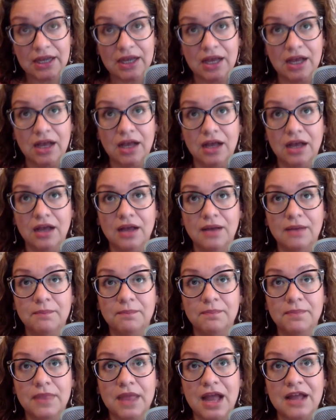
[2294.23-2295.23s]

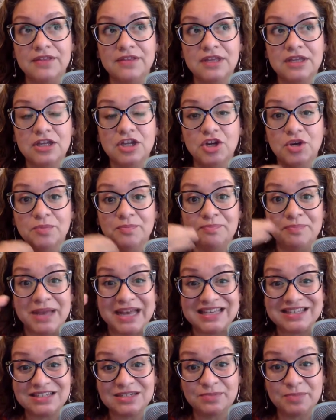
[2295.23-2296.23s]
Um, I think your
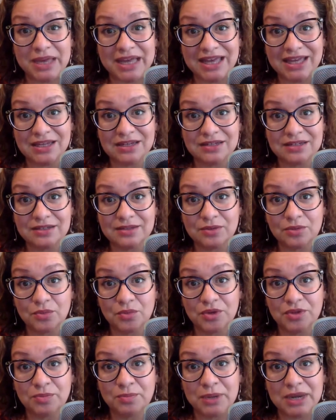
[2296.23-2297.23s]
best bet
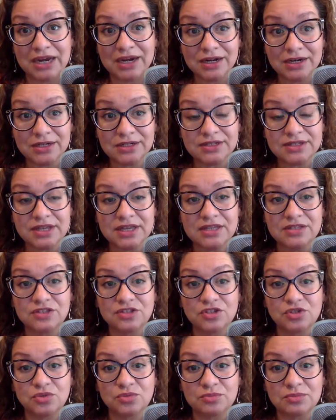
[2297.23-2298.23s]
with bears is
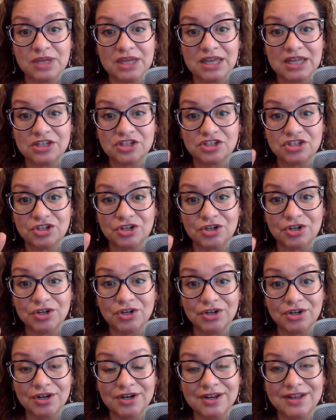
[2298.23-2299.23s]
to make
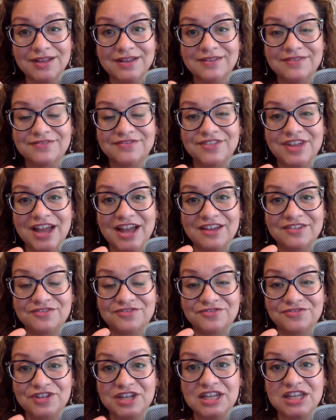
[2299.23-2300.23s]
sure that
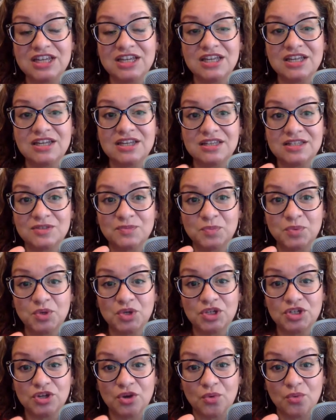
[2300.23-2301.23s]
feed is
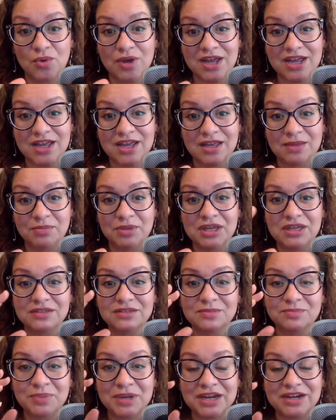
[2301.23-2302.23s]
put away
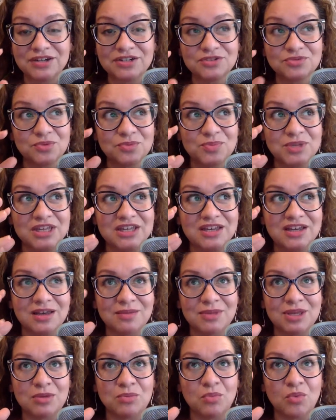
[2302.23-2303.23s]
because bears would be
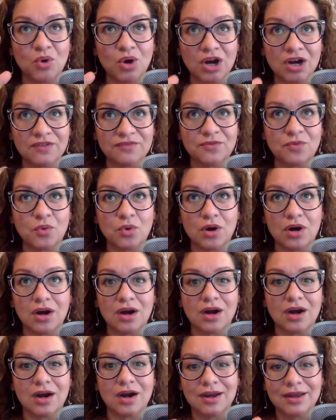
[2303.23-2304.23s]
coming more
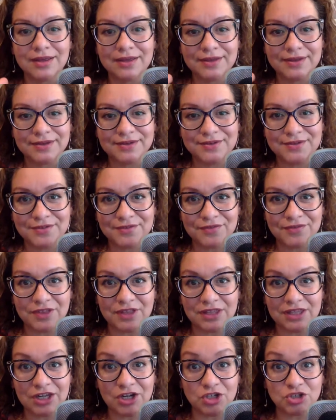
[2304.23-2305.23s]
for
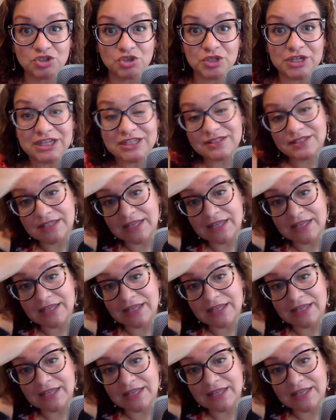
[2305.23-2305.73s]
the little treats